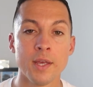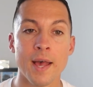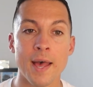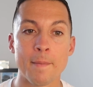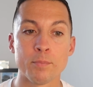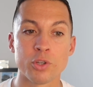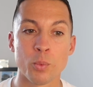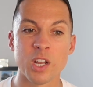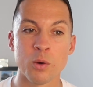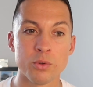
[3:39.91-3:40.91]
Um, so
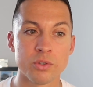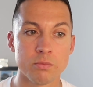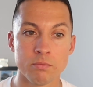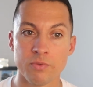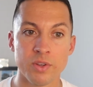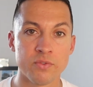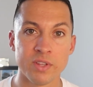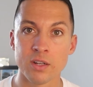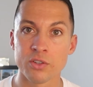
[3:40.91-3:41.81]
when I was 15,